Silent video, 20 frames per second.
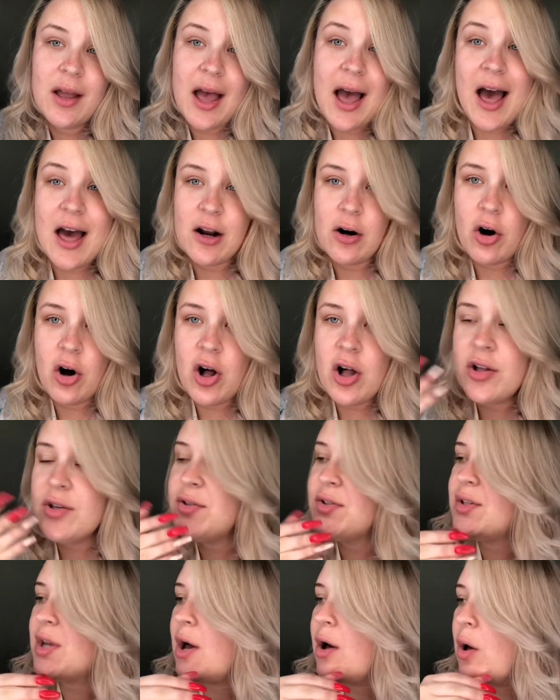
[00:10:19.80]
at all.
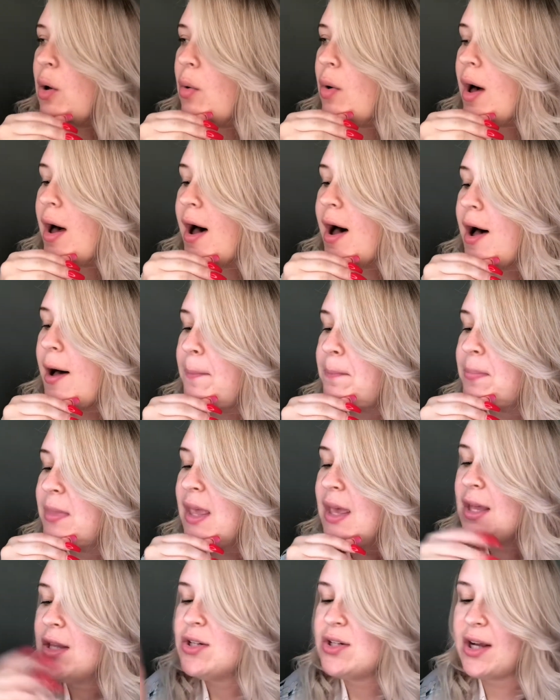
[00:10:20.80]
So
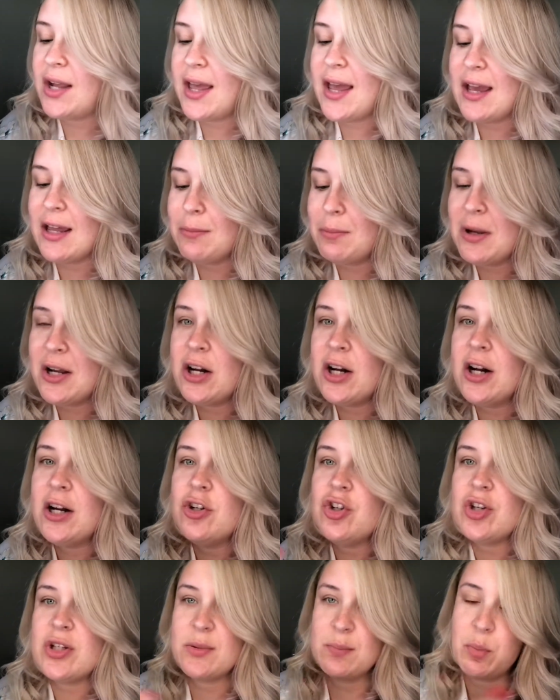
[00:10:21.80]
took a hand mirror
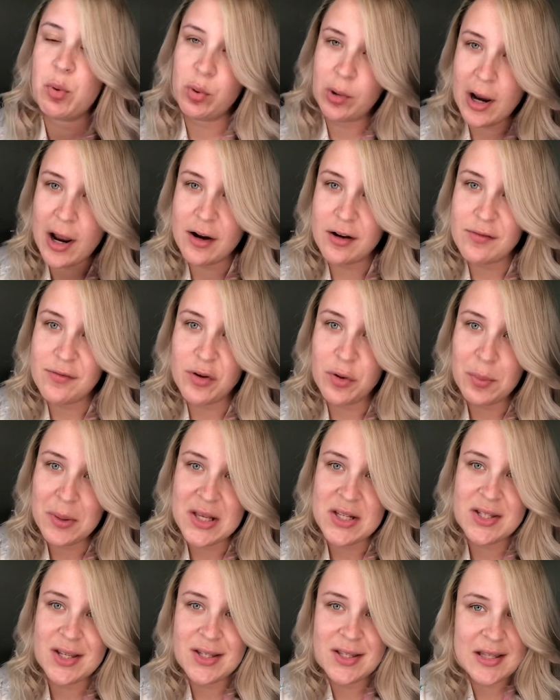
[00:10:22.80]
and just pulled out a few
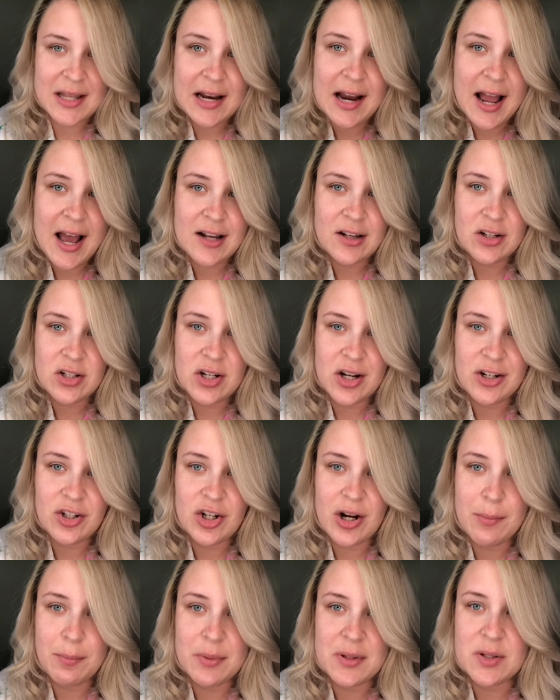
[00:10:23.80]
pieces that I had to
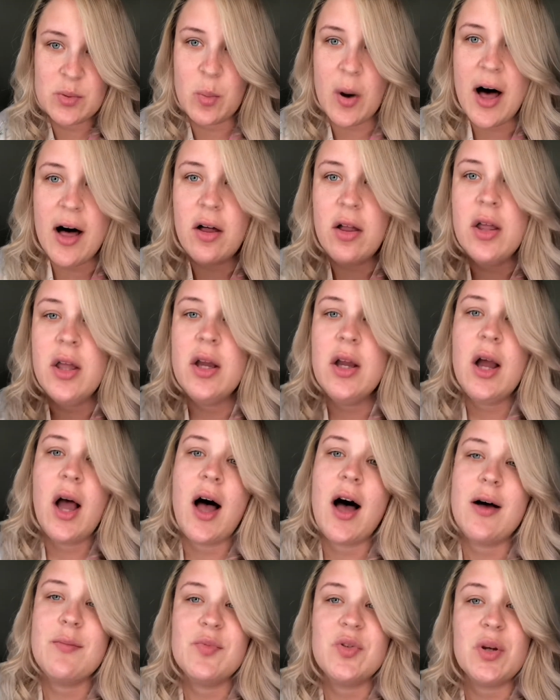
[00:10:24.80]
touch up as well.
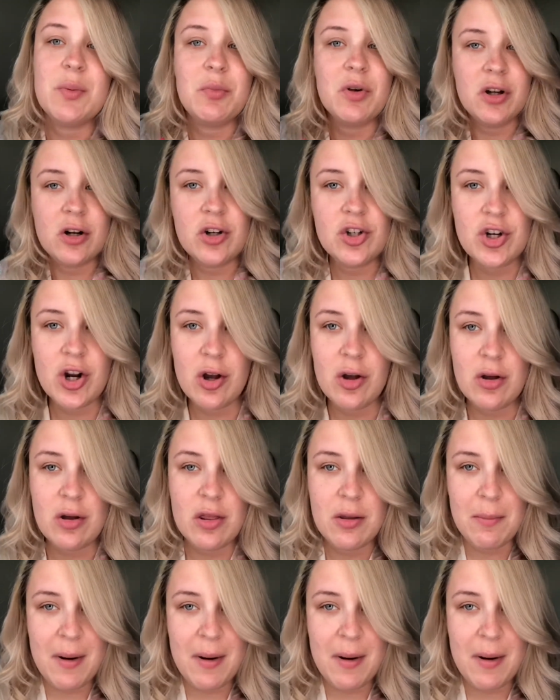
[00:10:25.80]
So I'm going to show you the